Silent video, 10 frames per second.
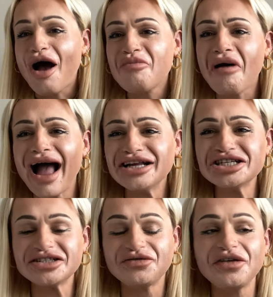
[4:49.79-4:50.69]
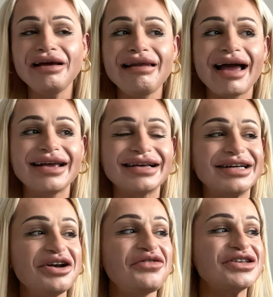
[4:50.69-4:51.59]
But I just feel like, I
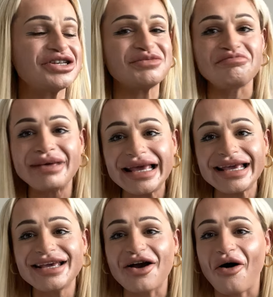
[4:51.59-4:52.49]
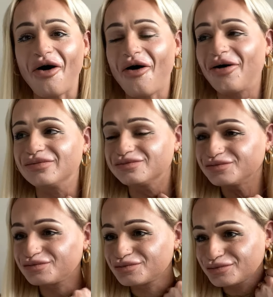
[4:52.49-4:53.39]
don't know if it's just me or
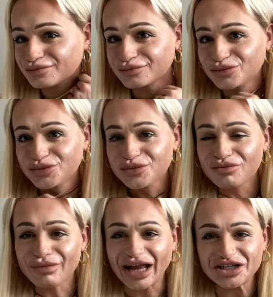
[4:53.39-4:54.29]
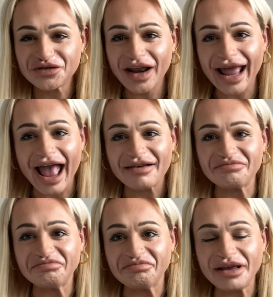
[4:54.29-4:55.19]
I just feel like
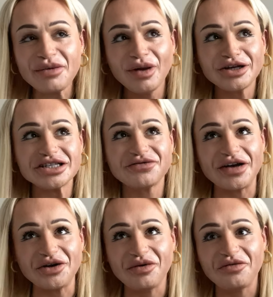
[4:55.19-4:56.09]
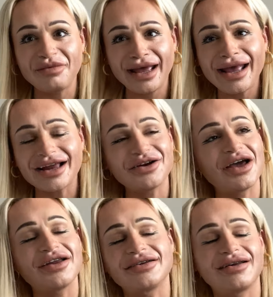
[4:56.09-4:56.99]
people are just fed up of me. I don't,
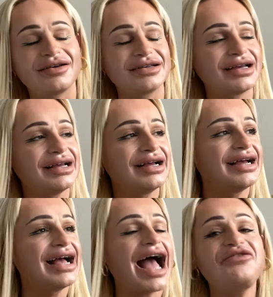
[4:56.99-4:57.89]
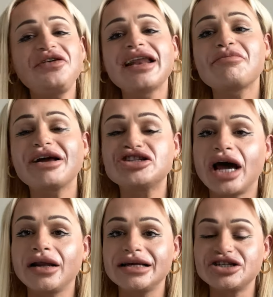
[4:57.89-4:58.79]
I don't know. I feel like my
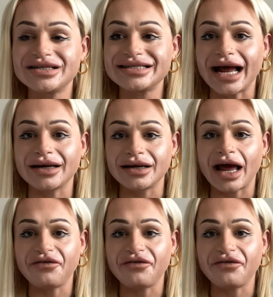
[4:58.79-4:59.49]
channel is just stagnant.